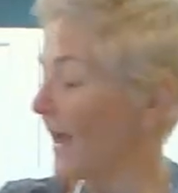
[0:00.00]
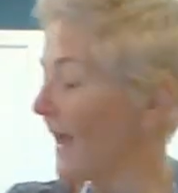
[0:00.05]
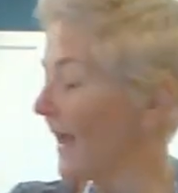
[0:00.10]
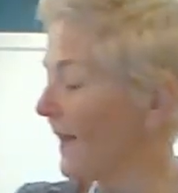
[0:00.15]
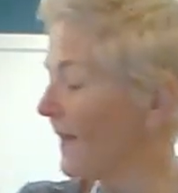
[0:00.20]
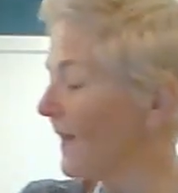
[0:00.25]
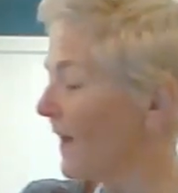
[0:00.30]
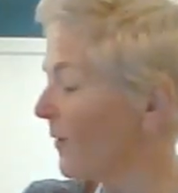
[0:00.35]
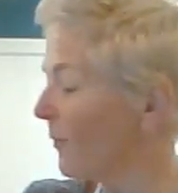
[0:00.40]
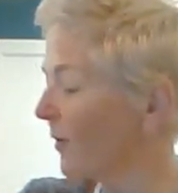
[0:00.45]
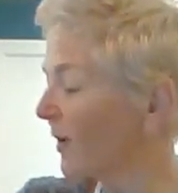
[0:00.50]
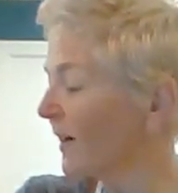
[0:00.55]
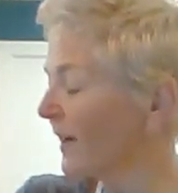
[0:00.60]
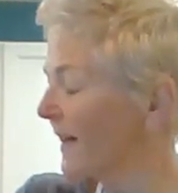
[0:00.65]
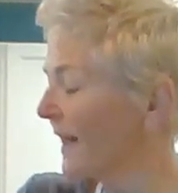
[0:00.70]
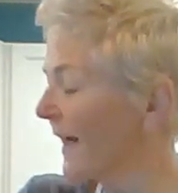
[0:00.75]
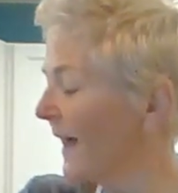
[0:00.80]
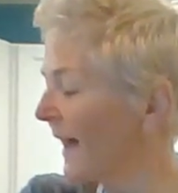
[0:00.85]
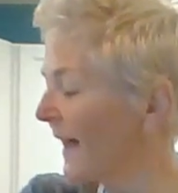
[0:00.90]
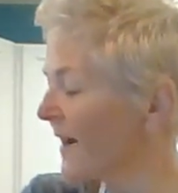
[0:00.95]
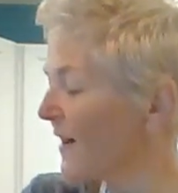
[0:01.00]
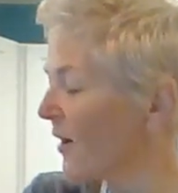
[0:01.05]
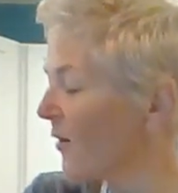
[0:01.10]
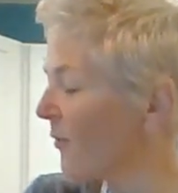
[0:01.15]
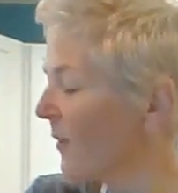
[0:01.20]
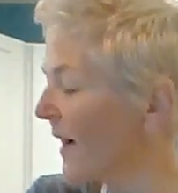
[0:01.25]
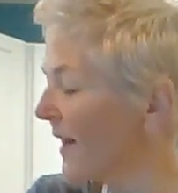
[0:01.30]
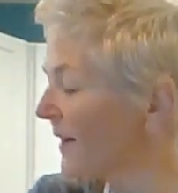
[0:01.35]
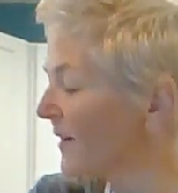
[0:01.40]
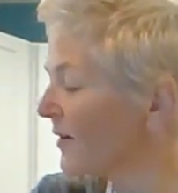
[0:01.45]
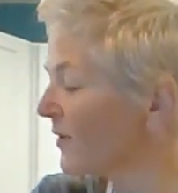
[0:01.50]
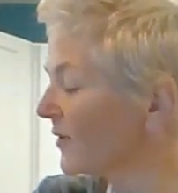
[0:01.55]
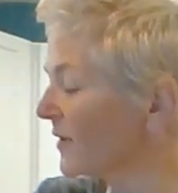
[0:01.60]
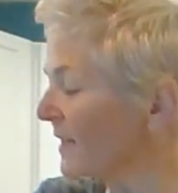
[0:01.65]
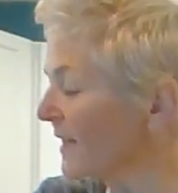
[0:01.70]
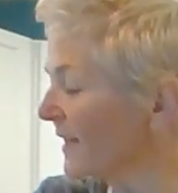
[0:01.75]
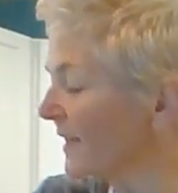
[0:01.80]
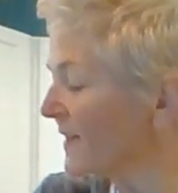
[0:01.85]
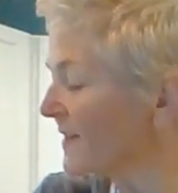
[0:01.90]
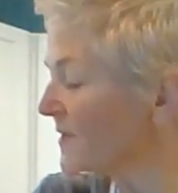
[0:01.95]
And then we're going to add our wet
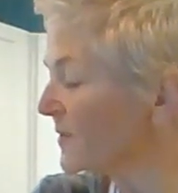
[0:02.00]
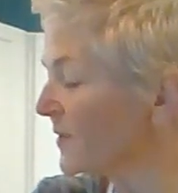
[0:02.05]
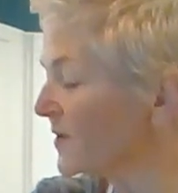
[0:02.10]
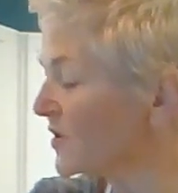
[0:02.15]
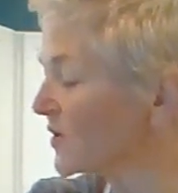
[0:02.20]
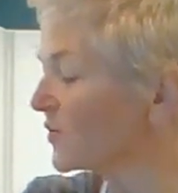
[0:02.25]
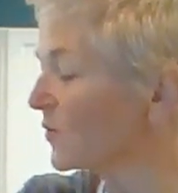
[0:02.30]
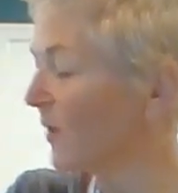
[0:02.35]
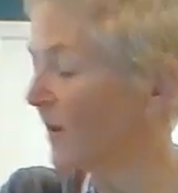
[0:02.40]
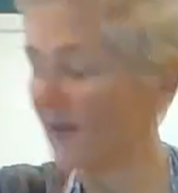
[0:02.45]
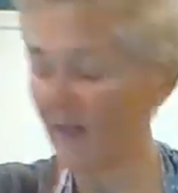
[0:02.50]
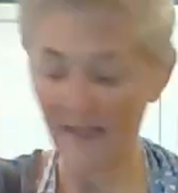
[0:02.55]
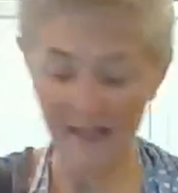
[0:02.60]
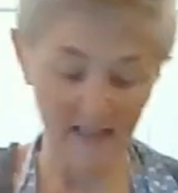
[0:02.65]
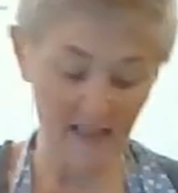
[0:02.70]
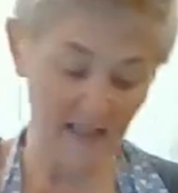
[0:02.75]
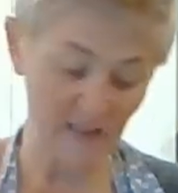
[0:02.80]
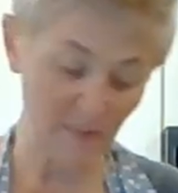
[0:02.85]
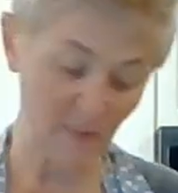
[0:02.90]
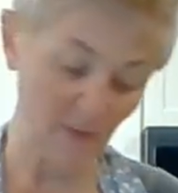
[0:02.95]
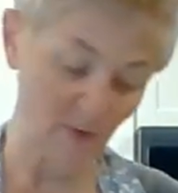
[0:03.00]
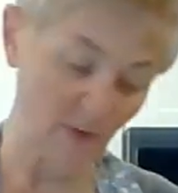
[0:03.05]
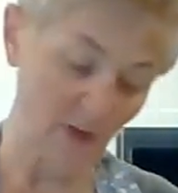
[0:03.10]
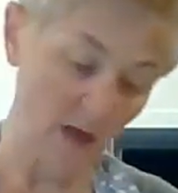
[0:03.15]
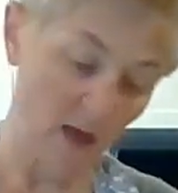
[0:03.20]
ingredients, which is 1 teaspoon